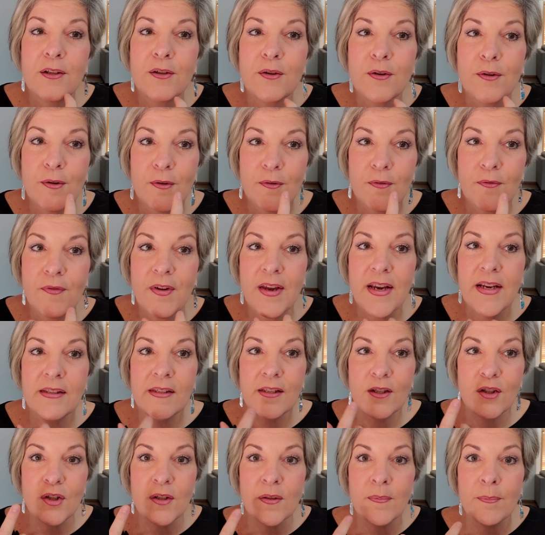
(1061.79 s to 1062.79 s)
to their face.
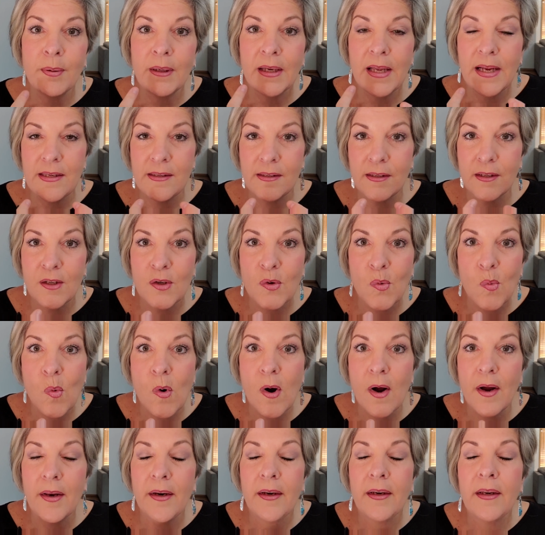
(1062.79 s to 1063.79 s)
It just blends into
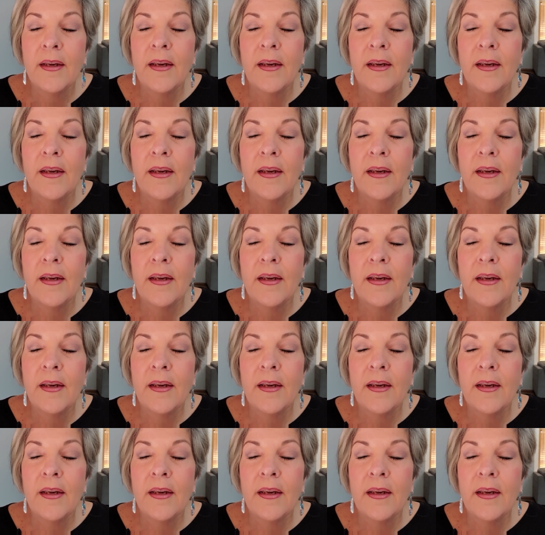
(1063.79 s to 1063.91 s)
one.